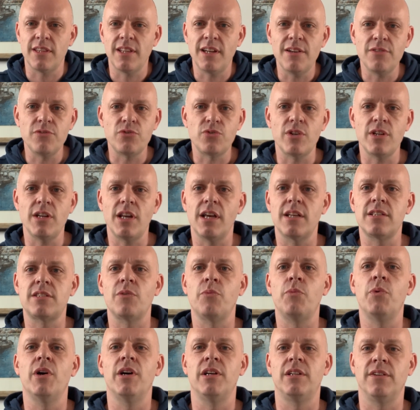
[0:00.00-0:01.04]
They don't treat it as the
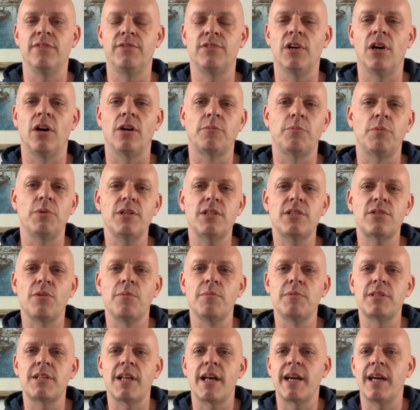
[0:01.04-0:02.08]
Word of God, but it's
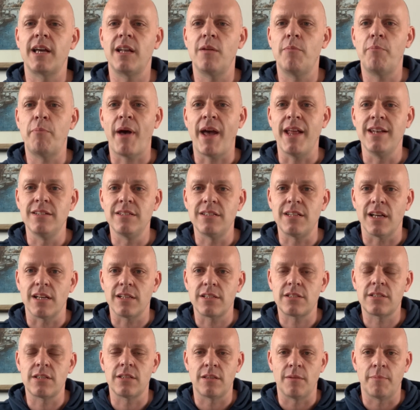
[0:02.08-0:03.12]
almost like an
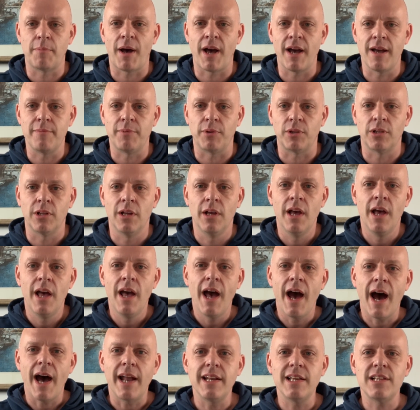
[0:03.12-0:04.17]
appendix to the Bible,
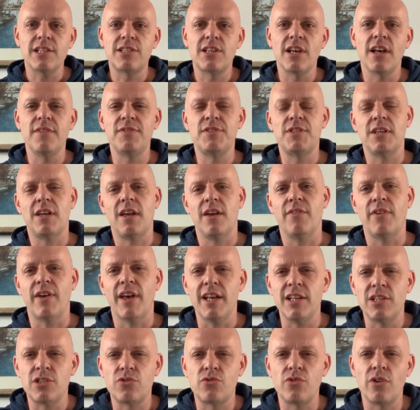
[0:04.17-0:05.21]
and it serves to give
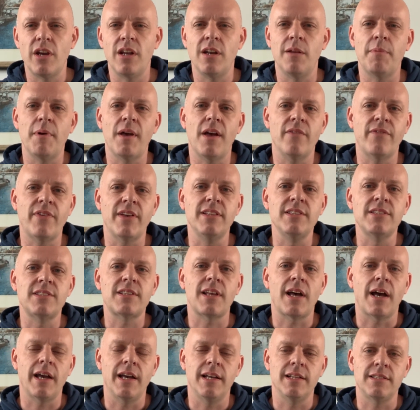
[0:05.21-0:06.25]
history and a bit of
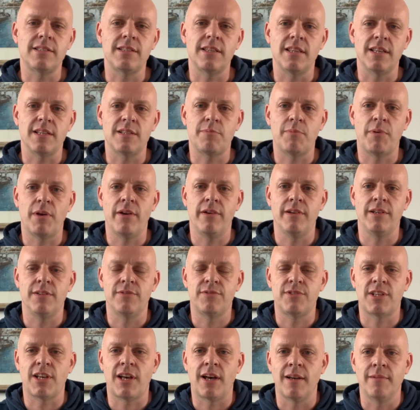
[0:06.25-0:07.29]
insight into this period
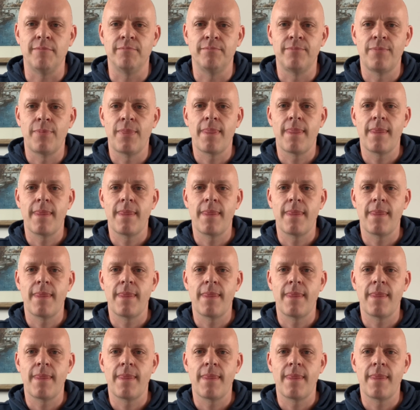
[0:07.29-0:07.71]
of time.